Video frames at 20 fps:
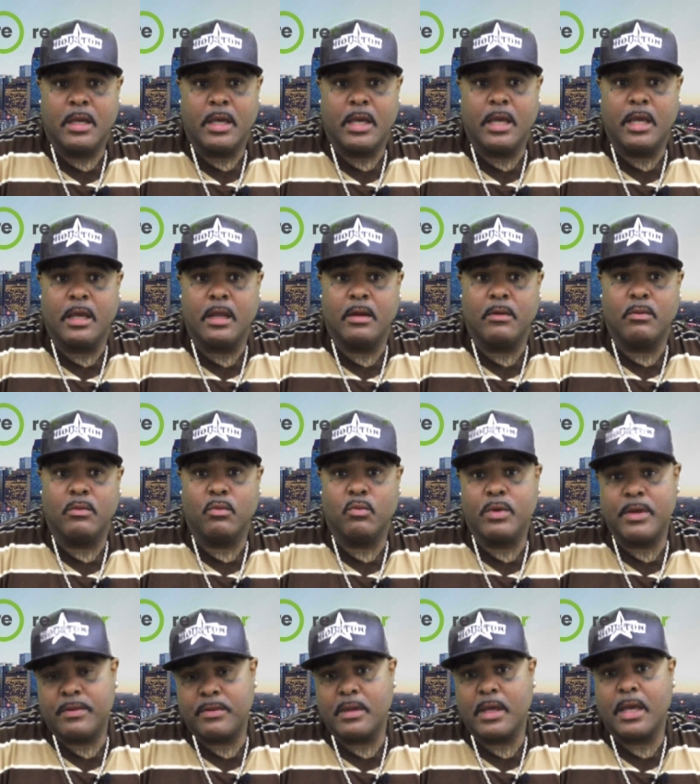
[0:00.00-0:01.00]
and
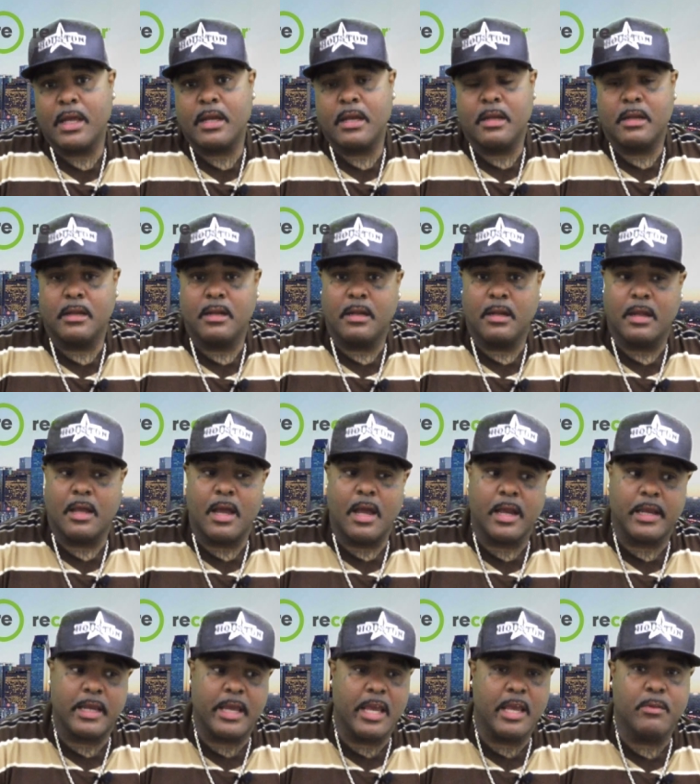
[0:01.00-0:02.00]
with that,
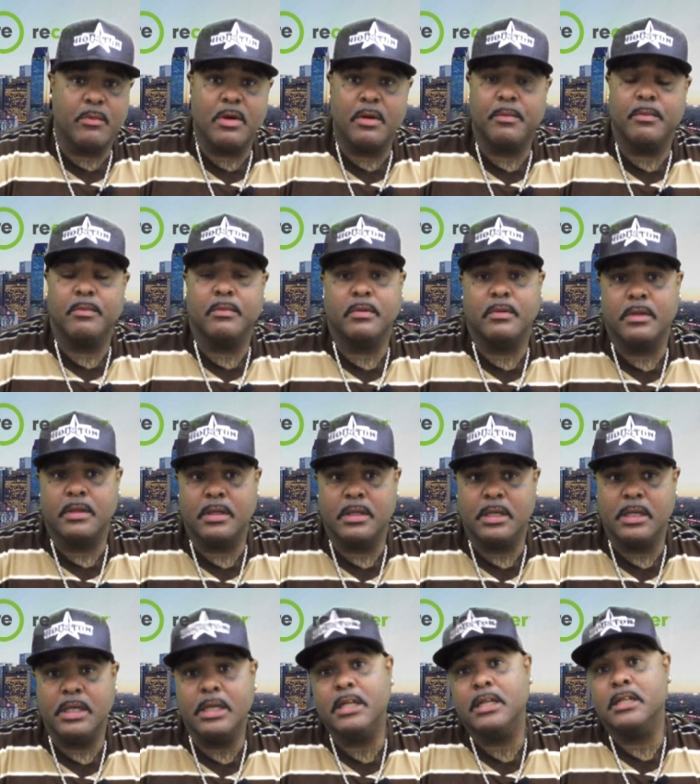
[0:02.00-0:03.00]
I came up
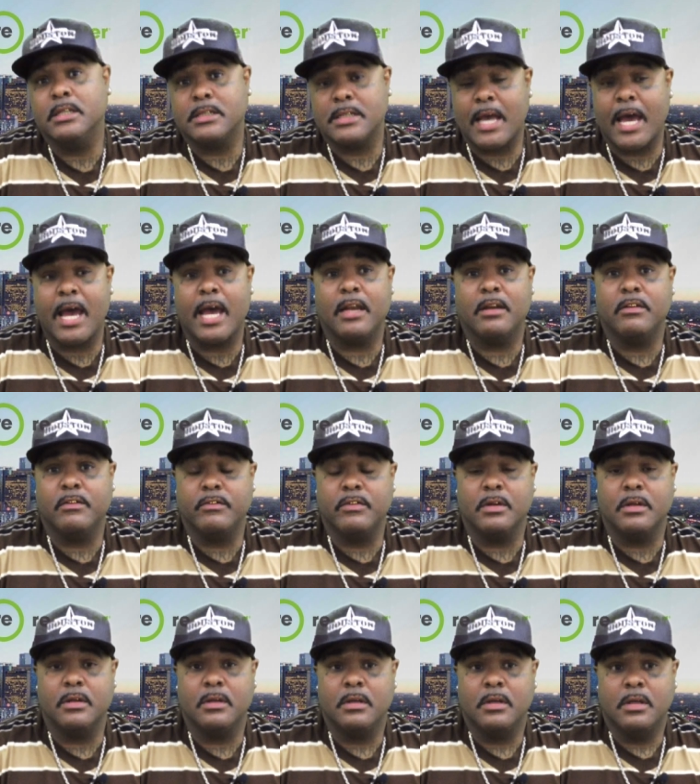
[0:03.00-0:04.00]
inside of
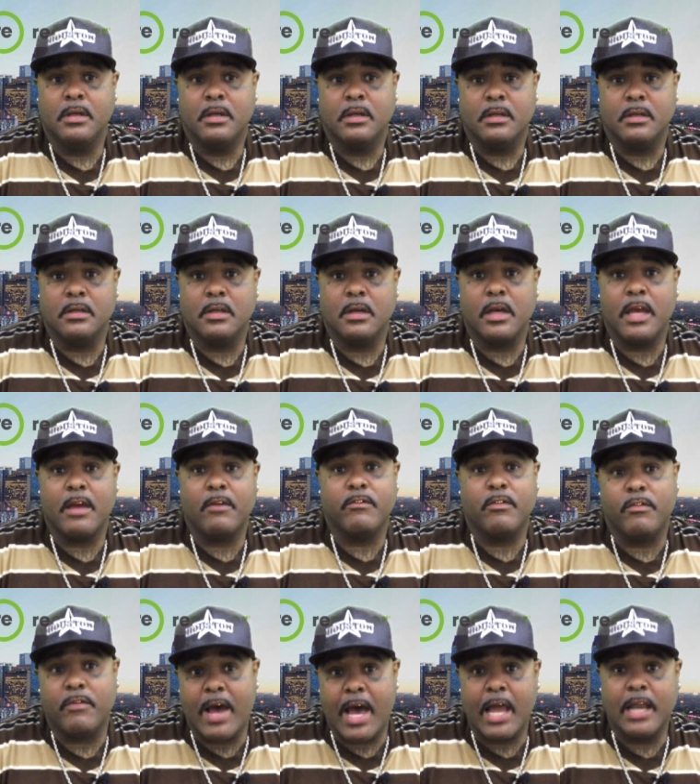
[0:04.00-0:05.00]
the
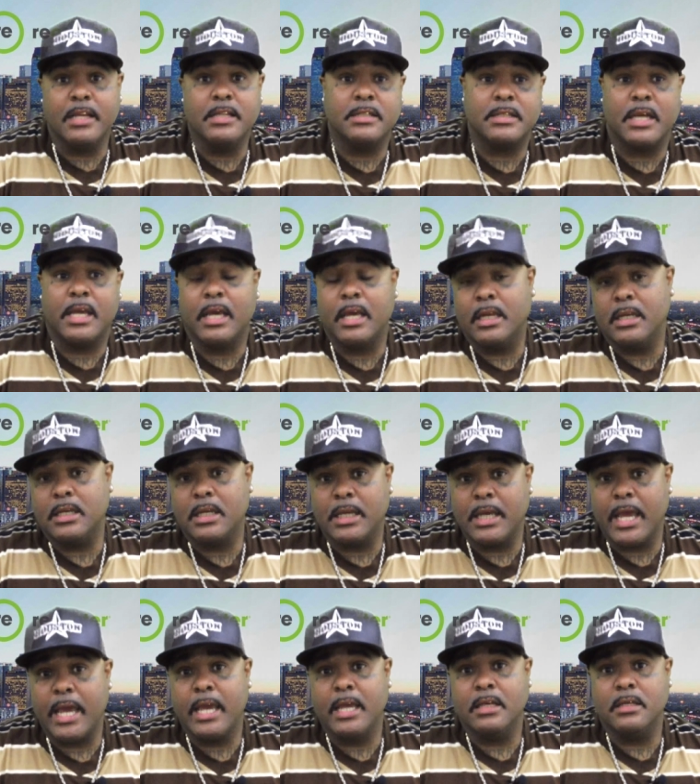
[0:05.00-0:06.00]
violence and the
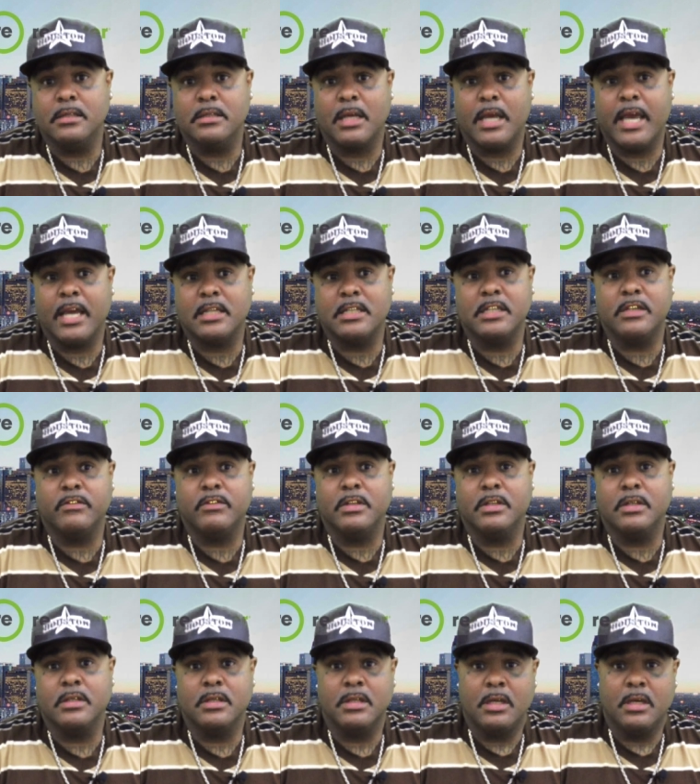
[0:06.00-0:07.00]
gang
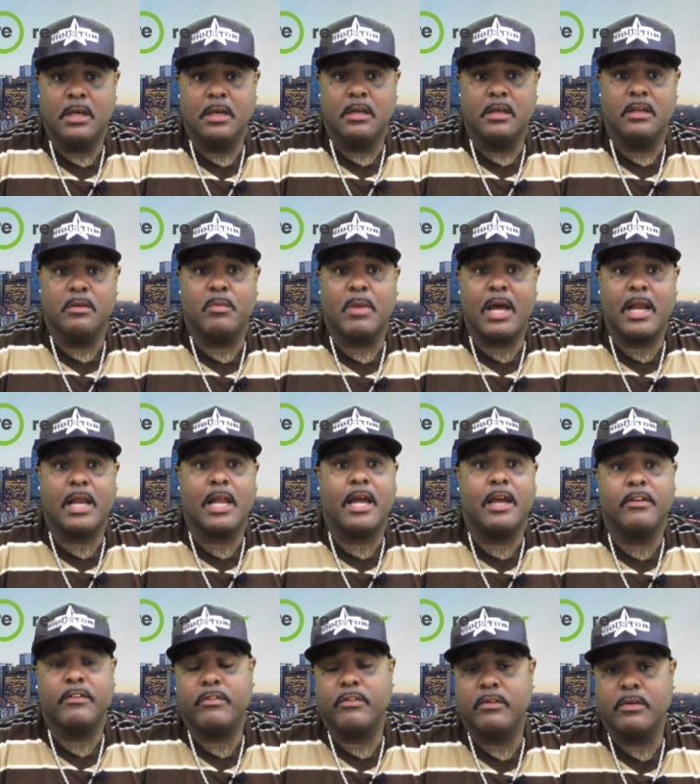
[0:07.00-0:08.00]
activity in my
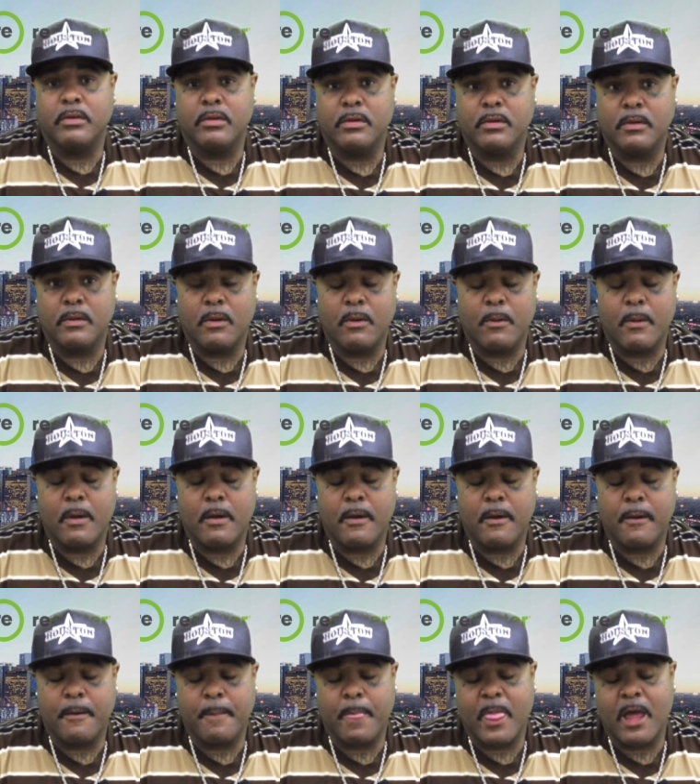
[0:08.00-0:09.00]
life.
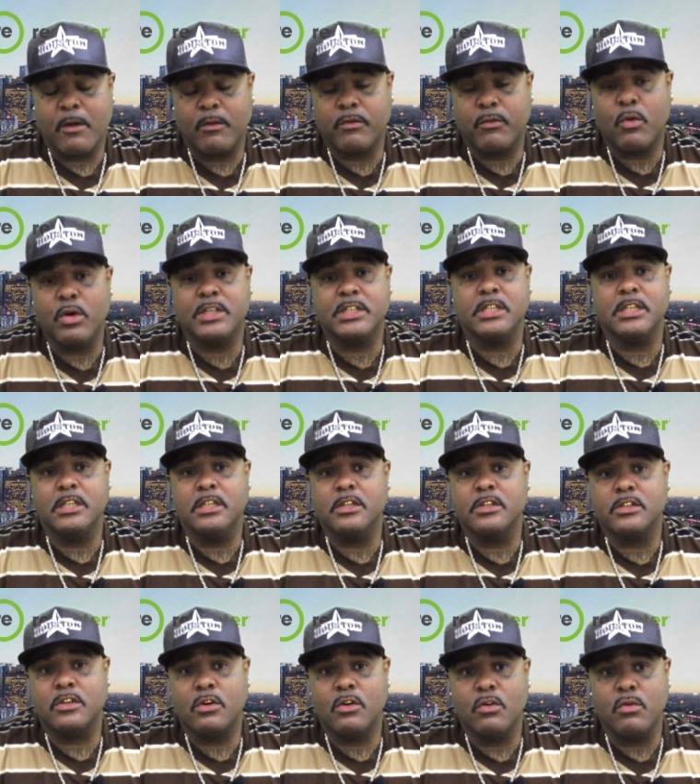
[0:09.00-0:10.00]
I was 14
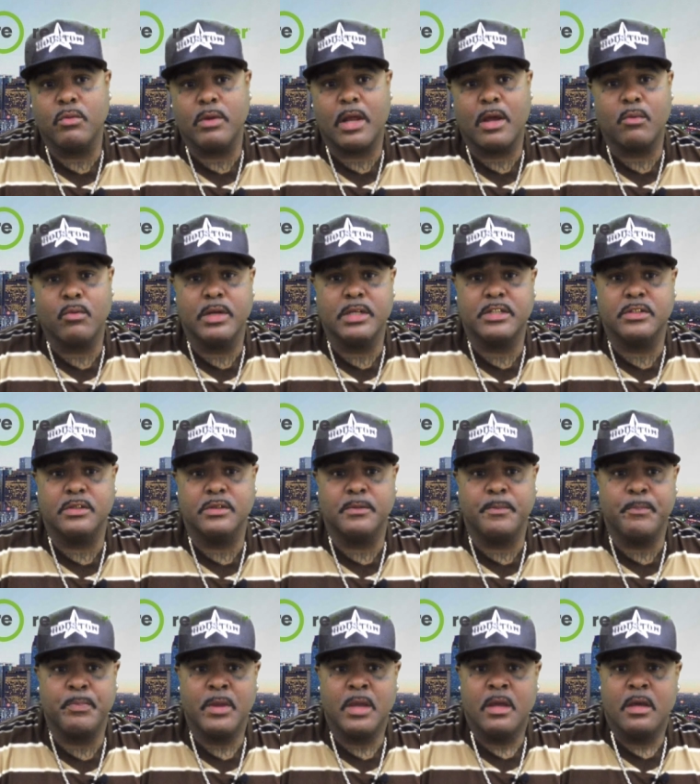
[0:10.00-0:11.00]
years old when I went
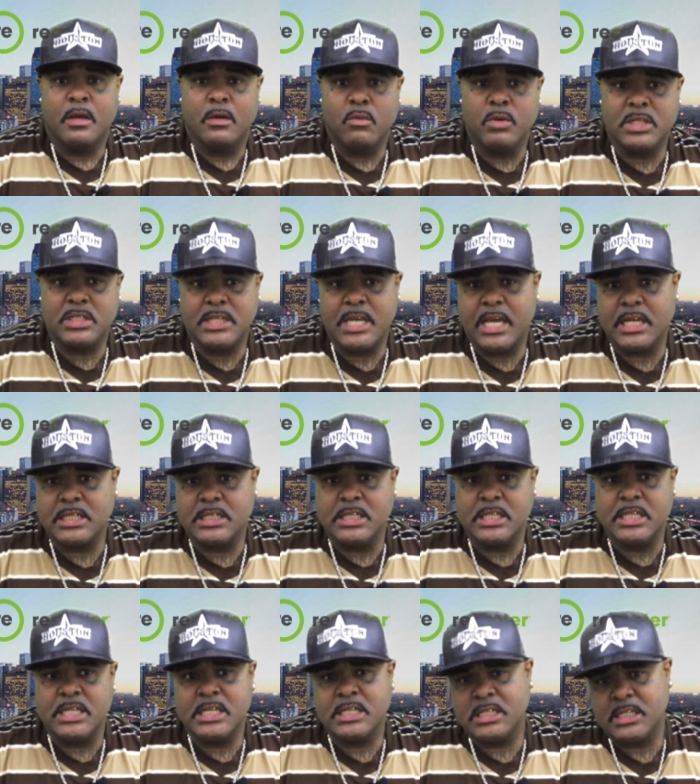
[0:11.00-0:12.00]
to West Dallas
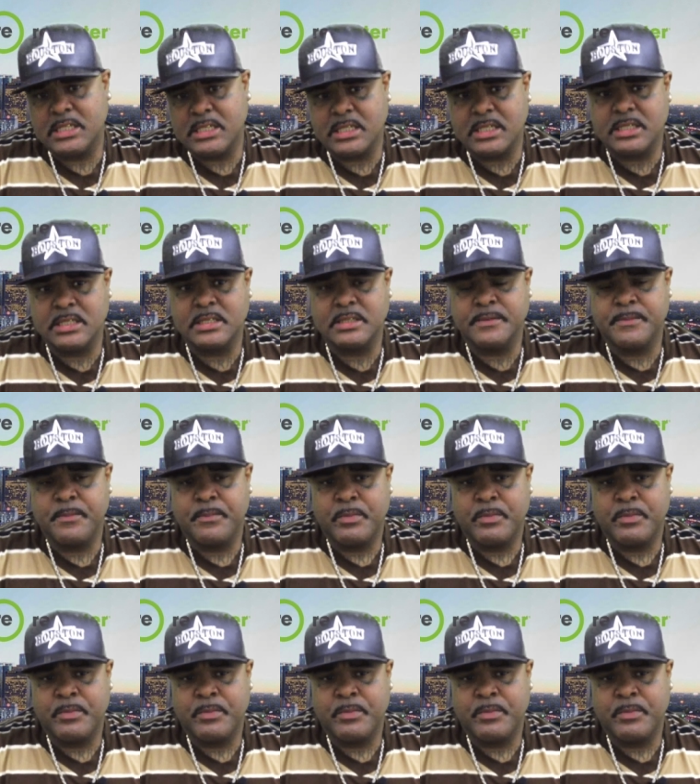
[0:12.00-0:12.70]
Detention Center.